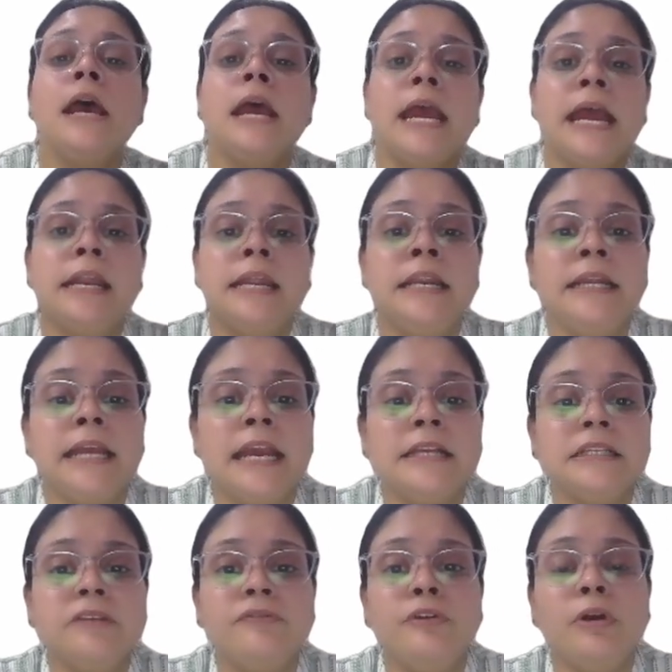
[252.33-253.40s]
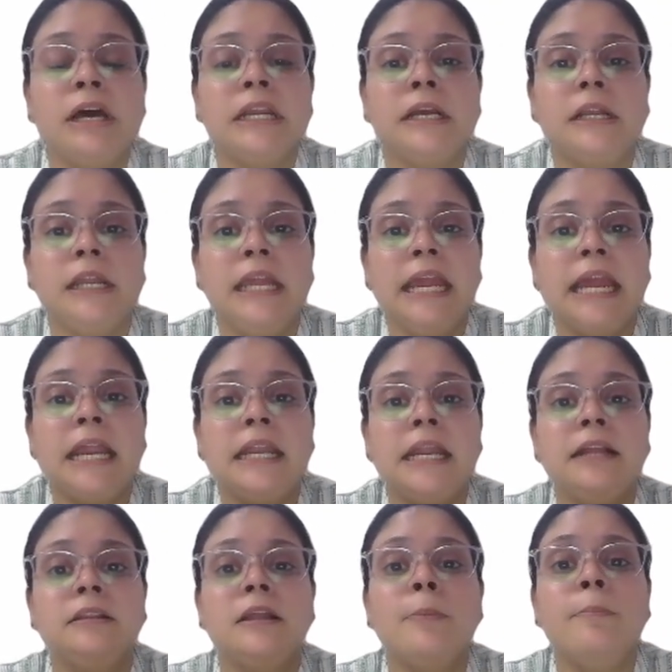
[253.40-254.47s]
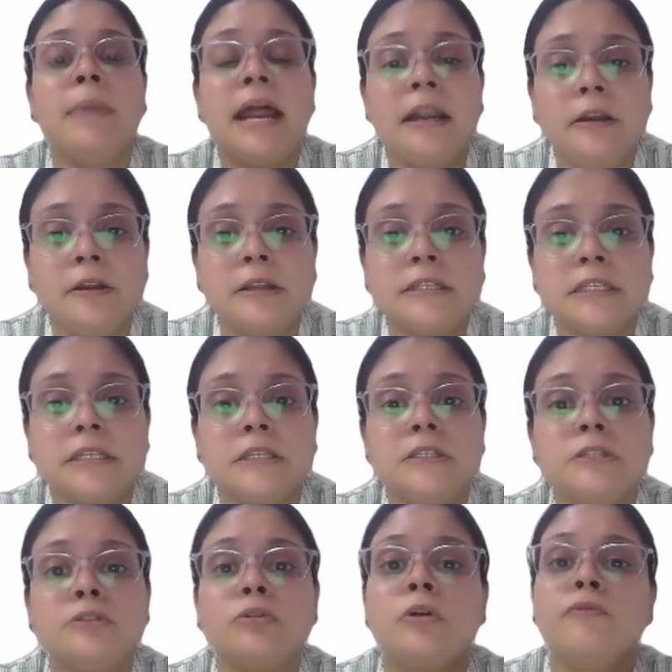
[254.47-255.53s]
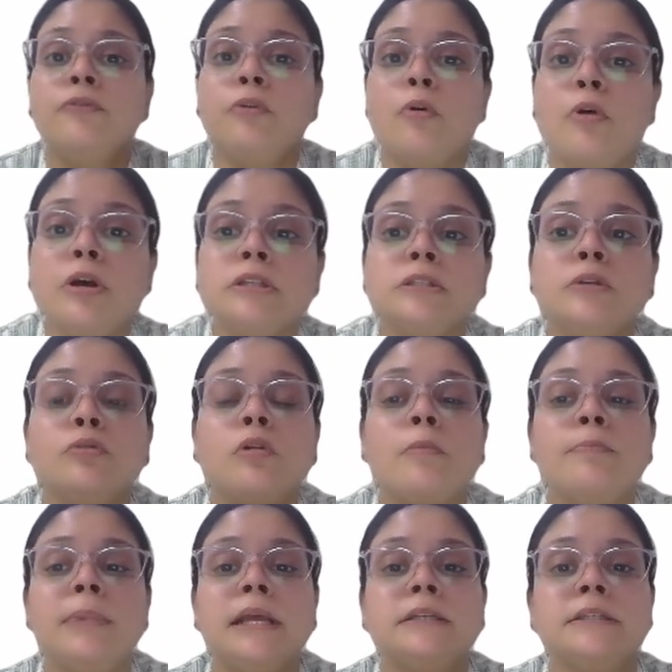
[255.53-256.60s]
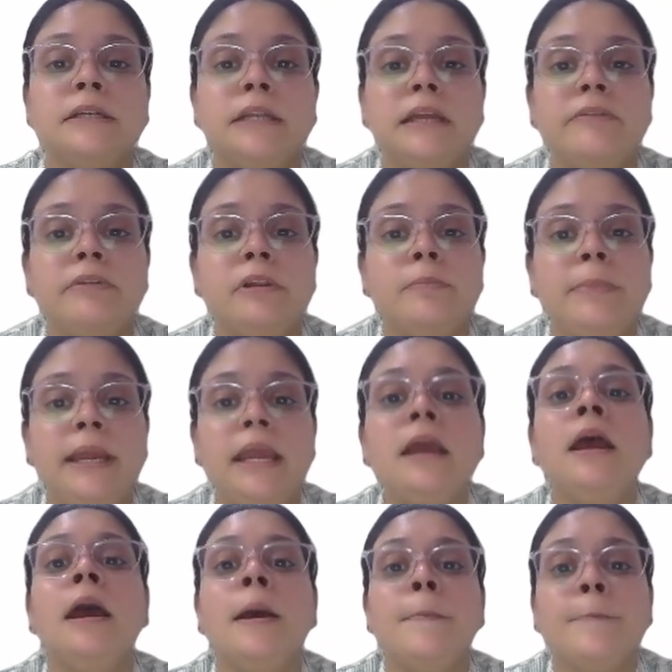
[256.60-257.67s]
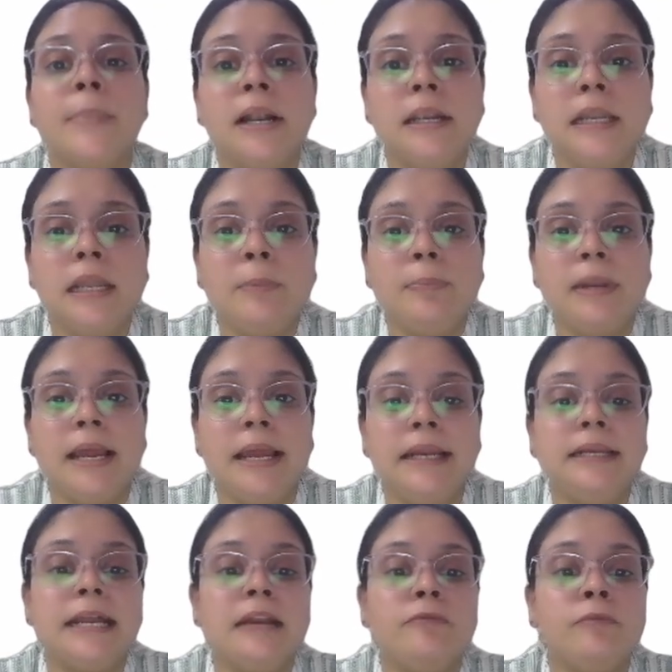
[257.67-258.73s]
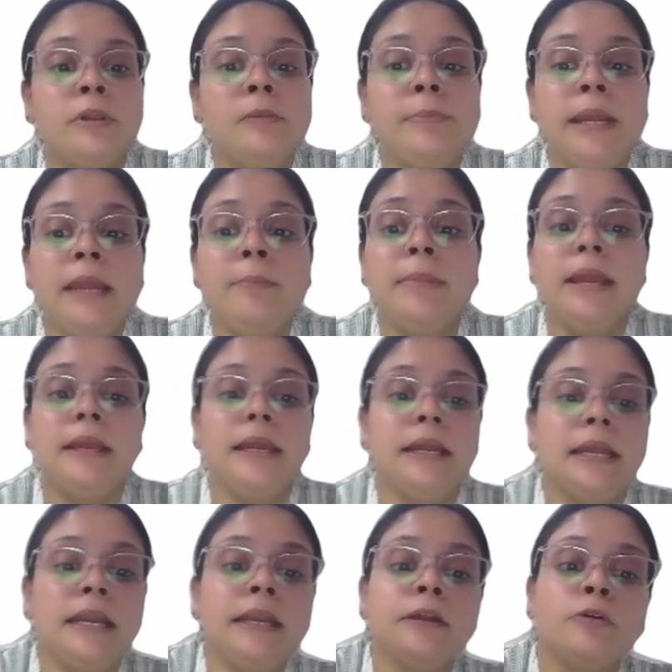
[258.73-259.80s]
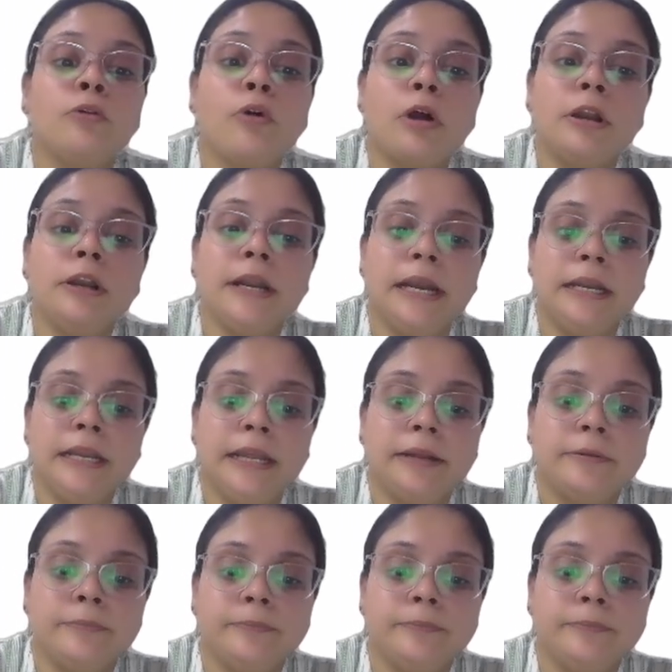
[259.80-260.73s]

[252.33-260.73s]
and in case if you are creating the matrices, so of course the complexity will be multiplied, that will be making it quadratic.